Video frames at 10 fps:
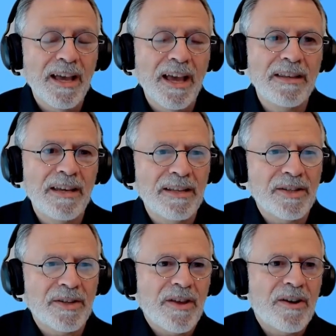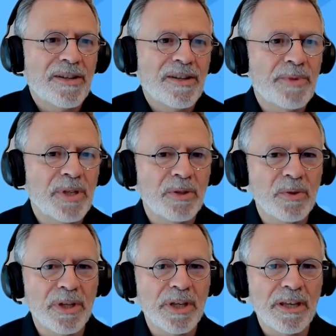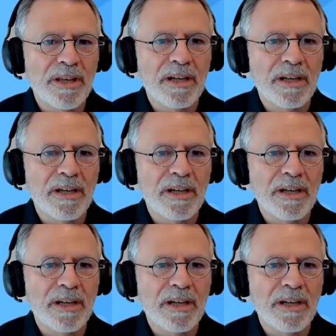And the answer there is absolutely.